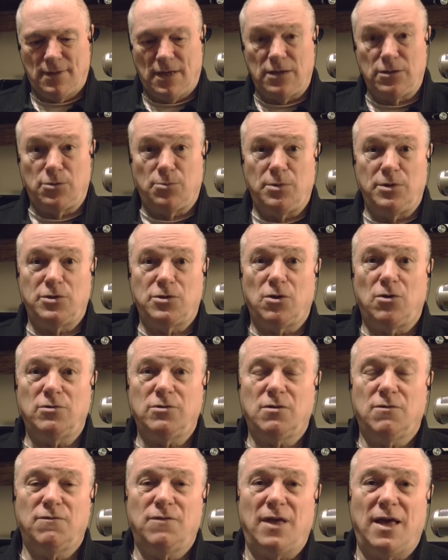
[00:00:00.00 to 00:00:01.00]
As a
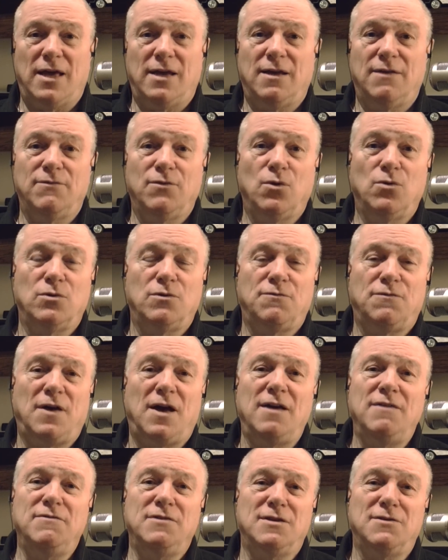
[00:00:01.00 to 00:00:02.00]
result of that, I've owned
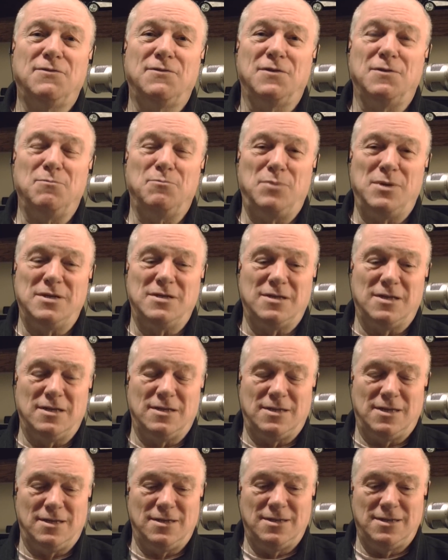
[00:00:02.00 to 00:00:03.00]
5 different
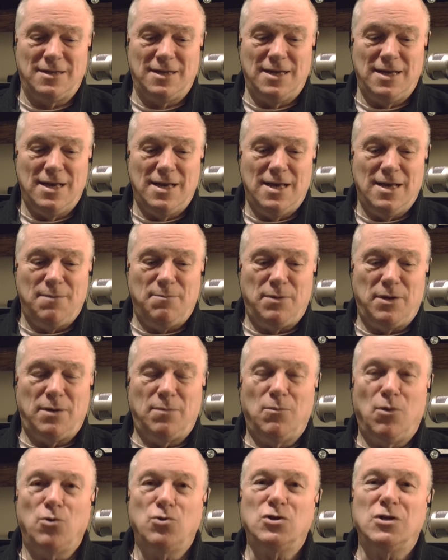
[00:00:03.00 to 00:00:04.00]
businesses, been
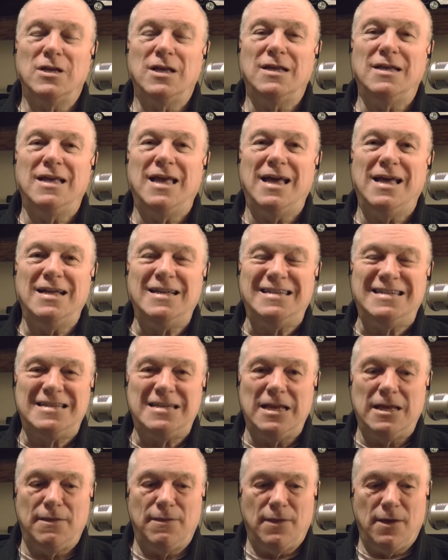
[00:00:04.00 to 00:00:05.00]
emotionally
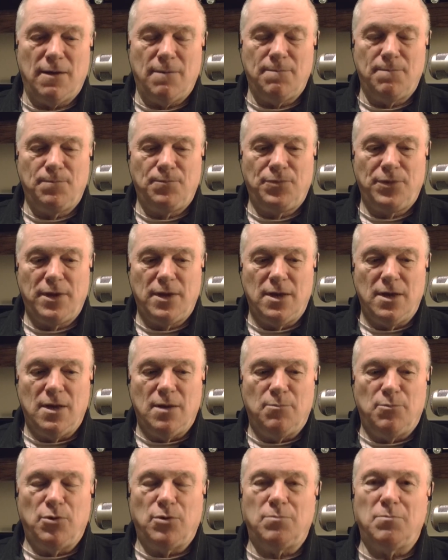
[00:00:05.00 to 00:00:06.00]
engaged in them,
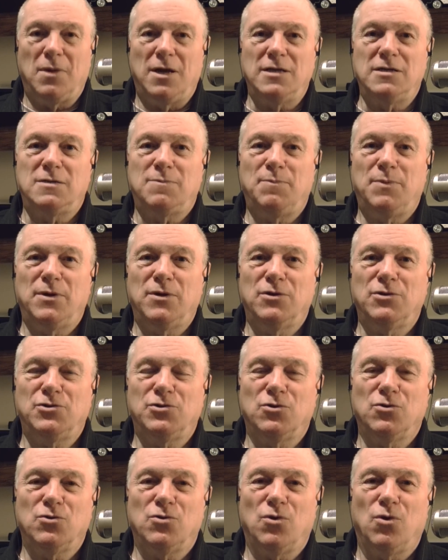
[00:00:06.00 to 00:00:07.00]
put my
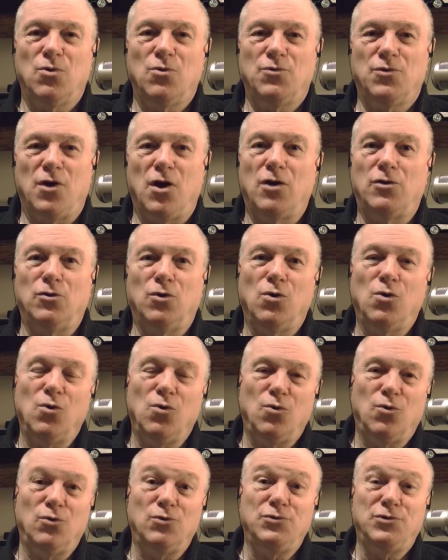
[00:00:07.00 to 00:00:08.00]
spiritual growth on
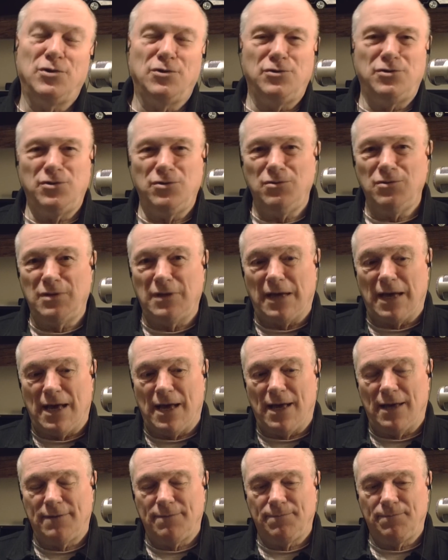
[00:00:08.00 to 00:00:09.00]
hold to do
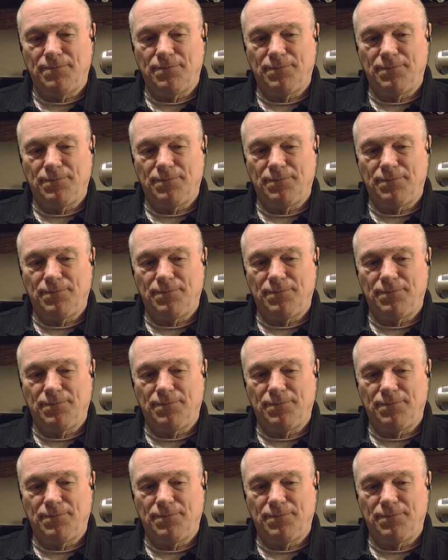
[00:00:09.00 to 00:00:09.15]
that,